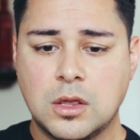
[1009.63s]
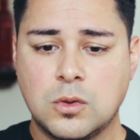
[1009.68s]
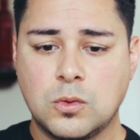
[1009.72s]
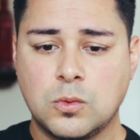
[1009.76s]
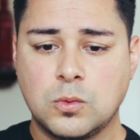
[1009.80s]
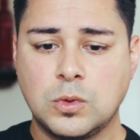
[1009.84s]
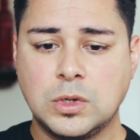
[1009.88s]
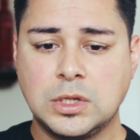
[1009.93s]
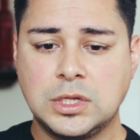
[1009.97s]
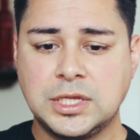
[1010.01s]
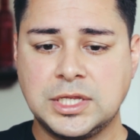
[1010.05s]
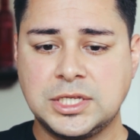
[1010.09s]

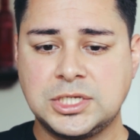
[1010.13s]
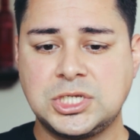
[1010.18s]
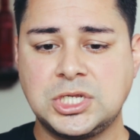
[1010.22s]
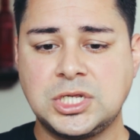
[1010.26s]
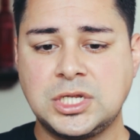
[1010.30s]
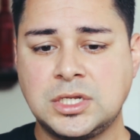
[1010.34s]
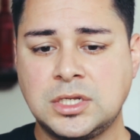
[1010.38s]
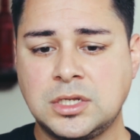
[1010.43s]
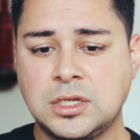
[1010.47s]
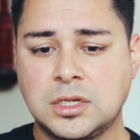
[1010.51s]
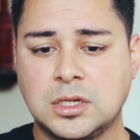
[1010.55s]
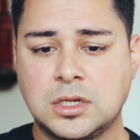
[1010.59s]

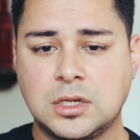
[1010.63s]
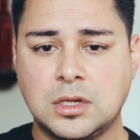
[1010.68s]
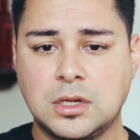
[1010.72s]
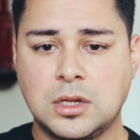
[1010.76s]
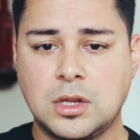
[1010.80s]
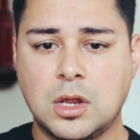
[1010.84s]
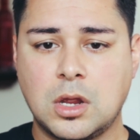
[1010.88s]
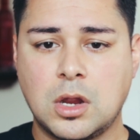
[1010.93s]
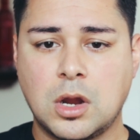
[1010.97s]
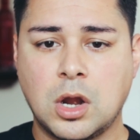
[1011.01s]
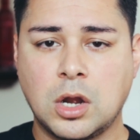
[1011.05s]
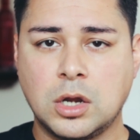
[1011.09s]
religion
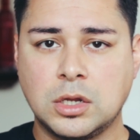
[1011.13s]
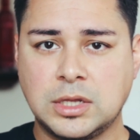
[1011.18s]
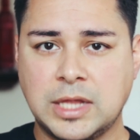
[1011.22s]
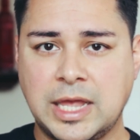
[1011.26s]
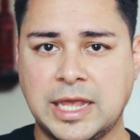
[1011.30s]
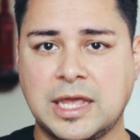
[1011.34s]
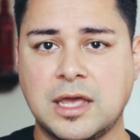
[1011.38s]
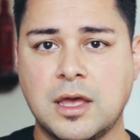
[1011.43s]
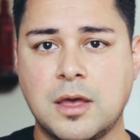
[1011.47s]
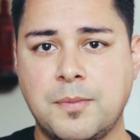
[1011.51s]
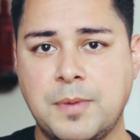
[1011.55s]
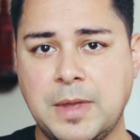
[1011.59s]
are
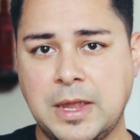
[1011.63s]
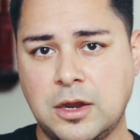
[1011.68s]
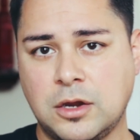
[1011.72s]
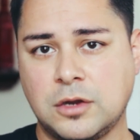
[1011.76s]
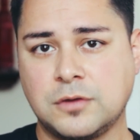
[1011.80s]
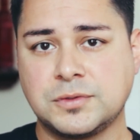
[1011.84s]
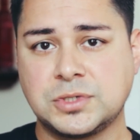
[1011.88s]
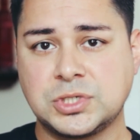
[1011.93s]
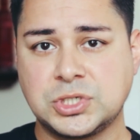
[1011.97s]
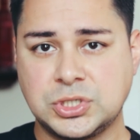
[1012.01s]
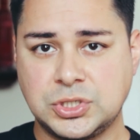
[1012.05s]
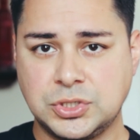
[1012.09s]
like a pair
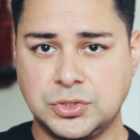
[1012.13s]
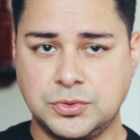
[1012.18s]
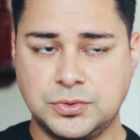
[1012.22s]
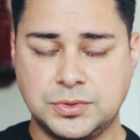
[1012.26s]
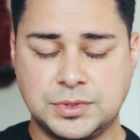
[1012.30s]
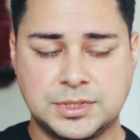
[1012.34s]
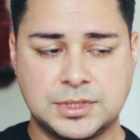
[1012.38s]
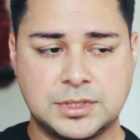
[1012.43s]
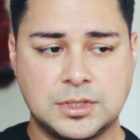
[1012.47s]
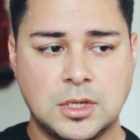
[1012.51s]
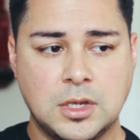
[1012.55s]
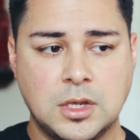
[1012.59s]
of
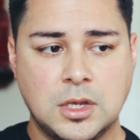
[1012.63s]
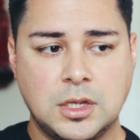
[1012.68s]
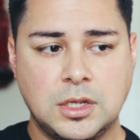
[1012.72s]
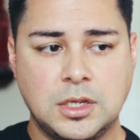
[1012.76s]
shoes.